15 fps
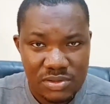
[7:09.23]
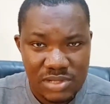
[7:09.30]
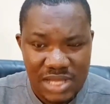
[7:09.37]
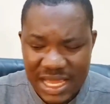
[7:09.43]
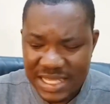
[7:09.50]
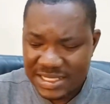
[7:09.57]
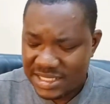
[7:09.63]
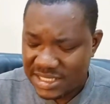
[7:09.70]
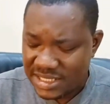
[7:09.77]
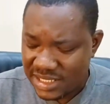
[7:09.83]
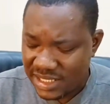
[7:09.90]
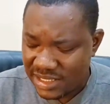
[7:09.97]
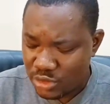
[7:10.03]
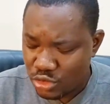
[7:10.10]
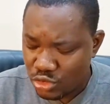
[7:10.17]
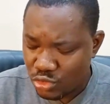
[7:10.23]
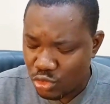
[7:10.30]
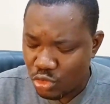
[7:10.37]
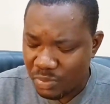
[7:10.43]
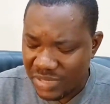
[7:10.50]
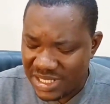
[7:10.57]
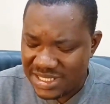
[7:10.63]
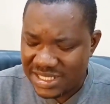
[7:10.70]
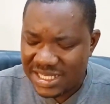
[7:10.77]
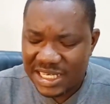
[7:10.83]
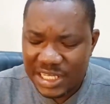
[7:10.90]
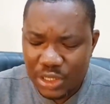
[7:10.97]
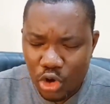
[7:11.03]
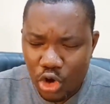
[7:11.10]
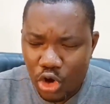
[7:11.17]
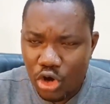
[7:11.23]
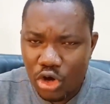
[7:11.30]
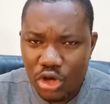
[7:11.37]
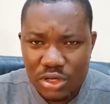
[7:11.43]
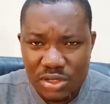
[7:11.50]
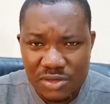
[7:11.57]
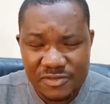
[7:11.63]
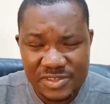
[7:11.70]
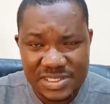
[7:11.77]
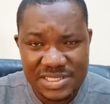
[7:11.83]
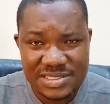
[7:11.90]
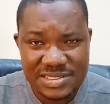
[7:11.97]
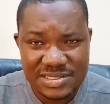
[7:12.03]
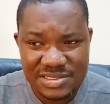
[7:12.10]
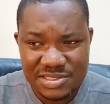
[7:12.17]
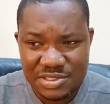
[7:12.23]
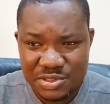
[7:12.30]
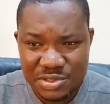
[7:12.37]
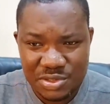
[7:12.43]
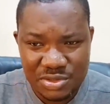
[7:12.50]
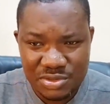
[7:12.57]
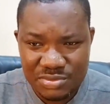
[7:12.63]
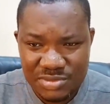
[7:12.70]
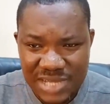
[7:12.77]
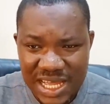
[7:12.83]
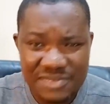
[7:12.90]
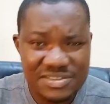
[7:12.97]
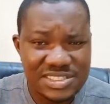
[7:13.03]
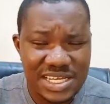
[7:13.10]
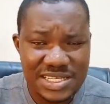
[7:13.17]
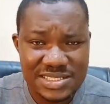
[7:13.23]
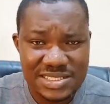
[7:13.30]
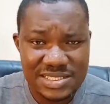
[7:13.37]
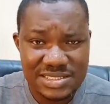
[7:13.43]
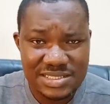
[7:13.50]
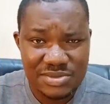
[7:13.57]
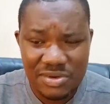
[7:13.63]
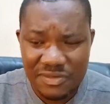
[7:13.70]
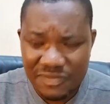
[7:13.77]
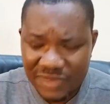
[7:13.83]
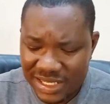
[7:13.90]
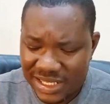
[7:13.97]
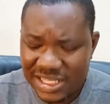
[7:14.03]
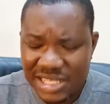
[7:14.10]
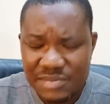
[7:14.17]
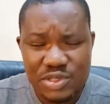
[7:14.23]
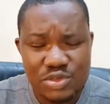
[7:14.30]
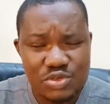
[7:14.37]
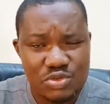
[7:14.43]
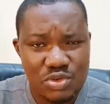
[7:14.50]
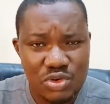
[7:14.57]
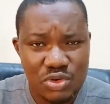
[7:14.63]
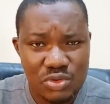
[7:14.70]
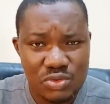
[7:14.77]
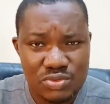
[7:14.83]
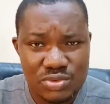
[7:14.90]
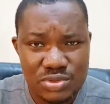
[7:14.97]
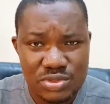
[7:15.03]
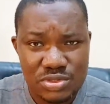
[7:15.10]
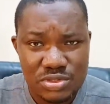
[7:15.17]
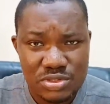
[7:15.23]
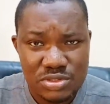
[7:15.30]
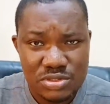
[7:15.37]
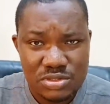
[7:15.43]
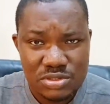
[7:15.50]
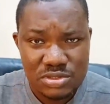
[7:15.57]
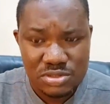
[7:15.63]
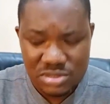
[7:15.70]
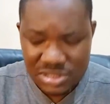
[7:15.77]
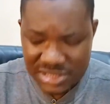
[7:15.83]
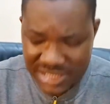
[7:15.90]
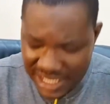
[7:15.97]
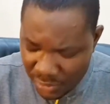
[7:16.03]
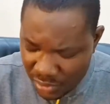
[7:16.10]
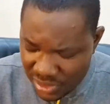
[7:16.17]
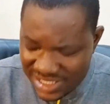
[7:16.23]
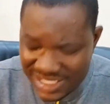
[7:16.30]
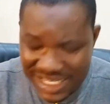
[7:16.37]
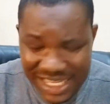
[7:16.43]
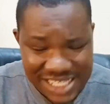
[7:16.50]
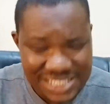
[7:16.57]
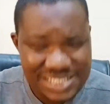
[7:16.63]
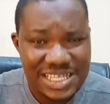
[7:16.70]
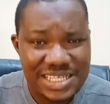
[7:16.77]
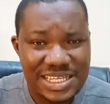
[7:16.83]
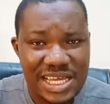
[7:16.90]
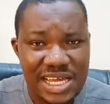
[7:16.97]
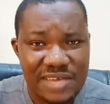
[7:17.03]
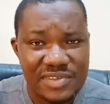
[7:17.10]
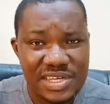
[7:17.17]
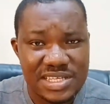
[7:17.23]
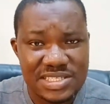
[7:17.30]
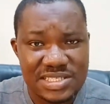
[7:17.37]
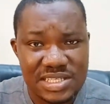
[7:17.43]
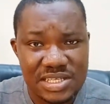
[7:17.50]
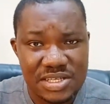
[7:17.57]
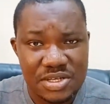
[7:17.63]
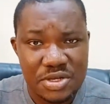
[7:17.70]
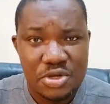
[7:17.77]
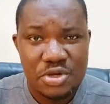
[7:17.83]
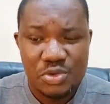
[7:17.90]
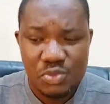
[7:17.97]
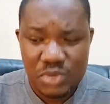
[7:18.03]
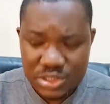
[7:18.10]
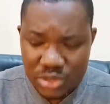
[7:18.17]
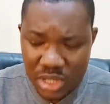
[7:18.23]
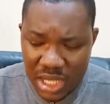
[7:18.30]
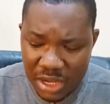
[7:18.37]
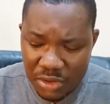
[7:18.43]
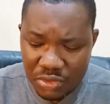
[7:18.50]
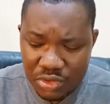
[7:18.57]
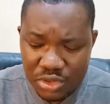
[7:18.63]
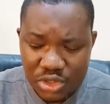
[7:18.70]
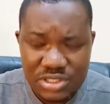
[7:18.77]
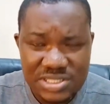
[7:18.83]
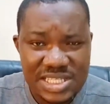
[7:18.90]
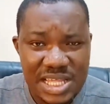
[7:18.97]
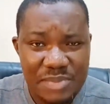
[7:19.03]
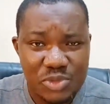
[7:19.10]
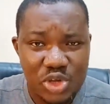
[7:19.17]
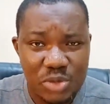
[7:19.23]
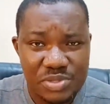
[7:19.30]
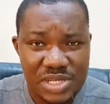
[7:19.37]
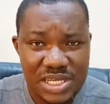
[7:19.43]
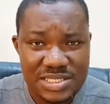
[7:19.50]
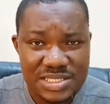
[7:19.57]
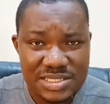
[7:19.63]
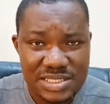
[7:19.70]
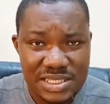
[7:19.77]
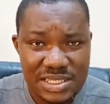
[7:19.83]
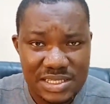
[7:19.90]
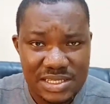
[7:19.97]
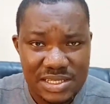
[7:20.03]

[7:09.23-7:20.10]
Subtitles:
Isaac took basically all of his, half chances, converted them into goals. That was the hedge that they have yesterday. We saw how Gordon stepped up yesterday.